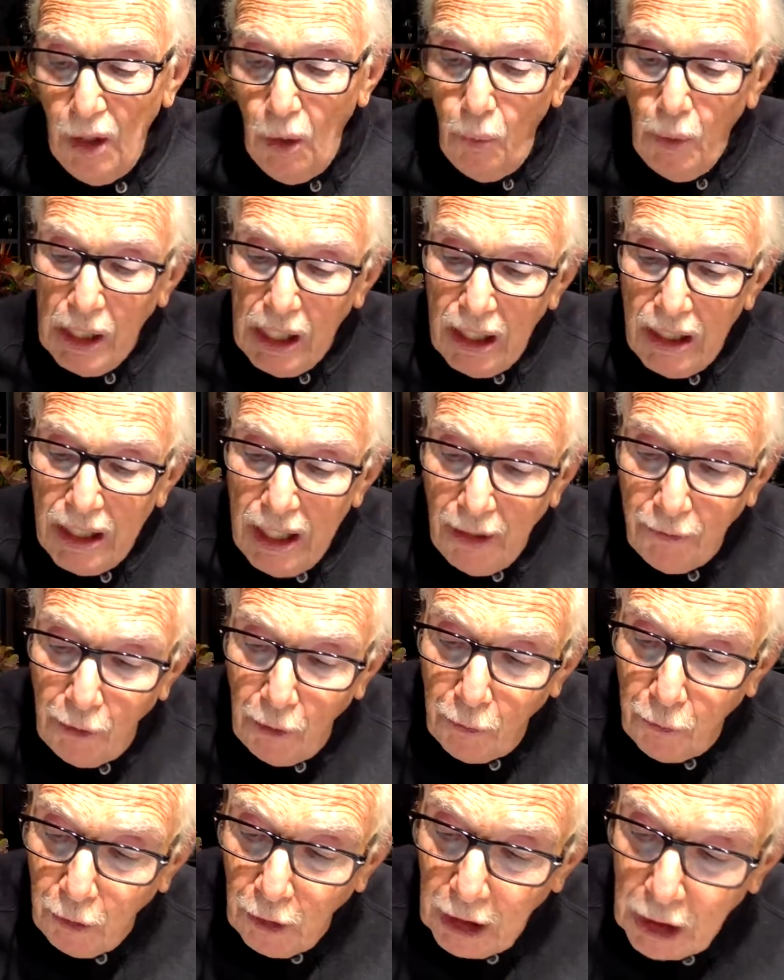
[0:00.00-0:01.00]
we can never
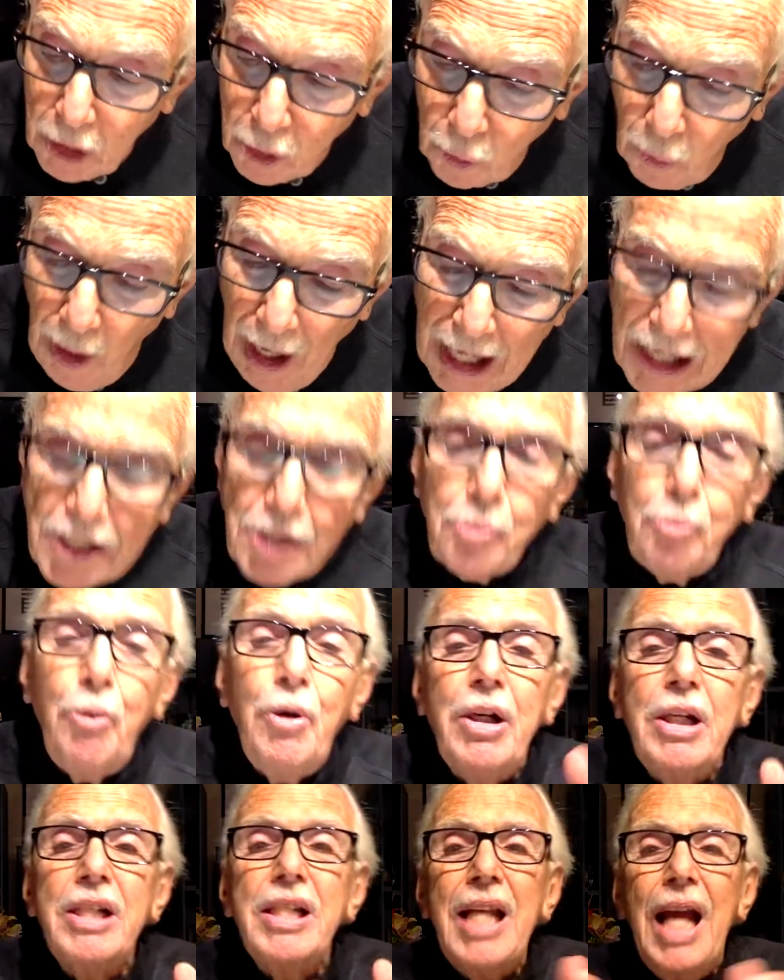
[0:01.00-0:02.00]
fully grasp
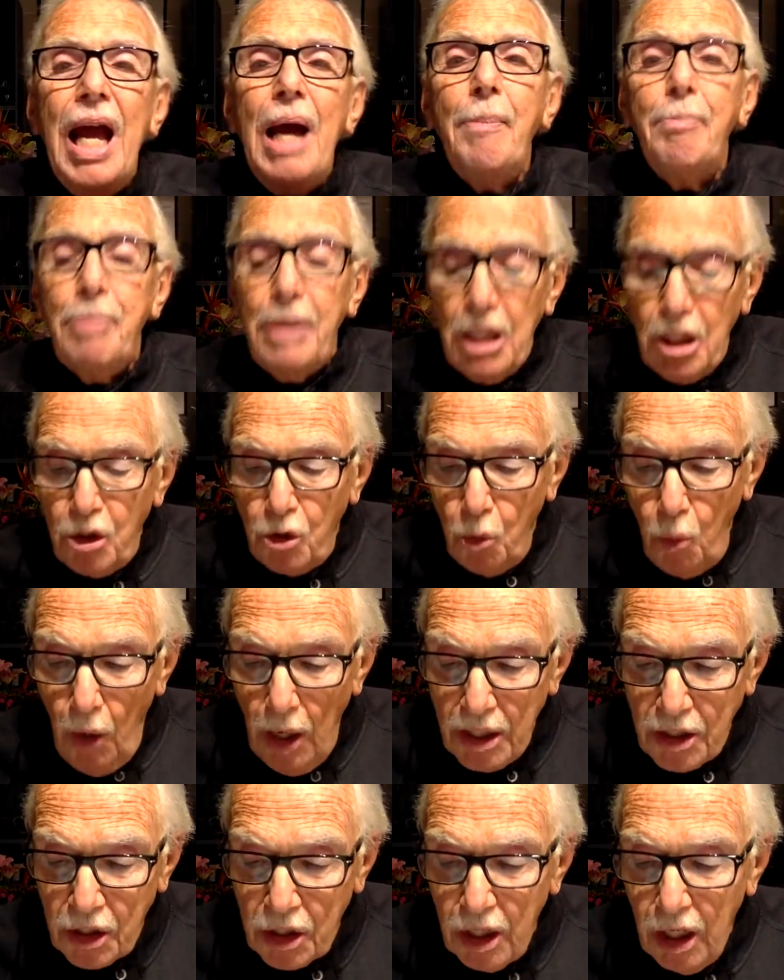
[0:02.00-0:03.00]
what is happening to
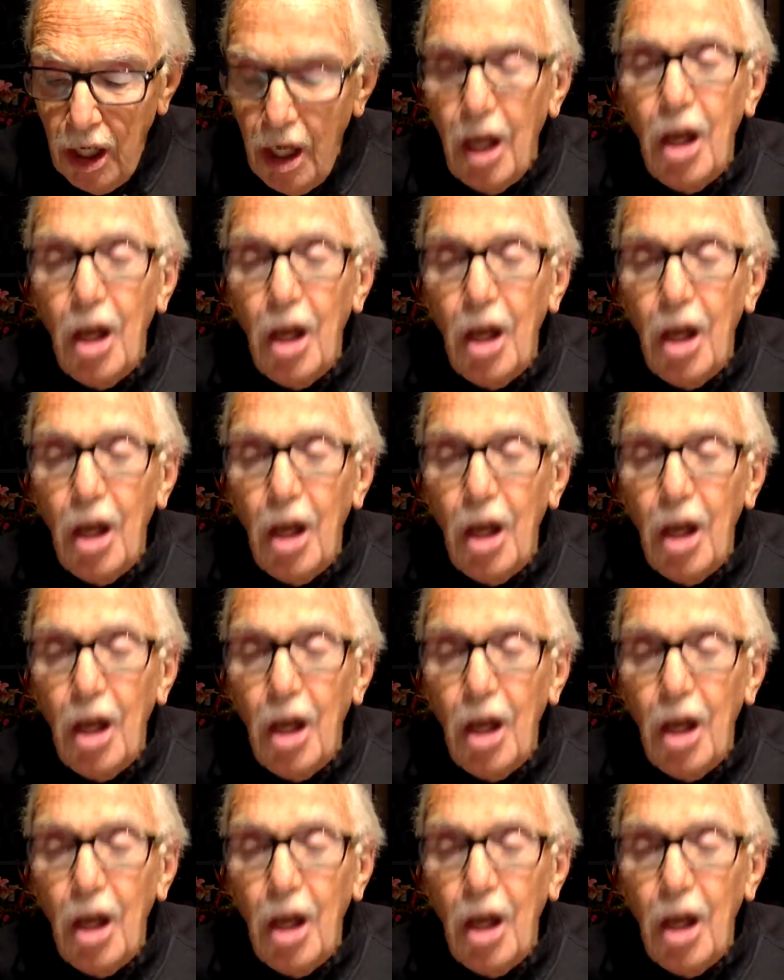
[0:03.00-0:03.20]
us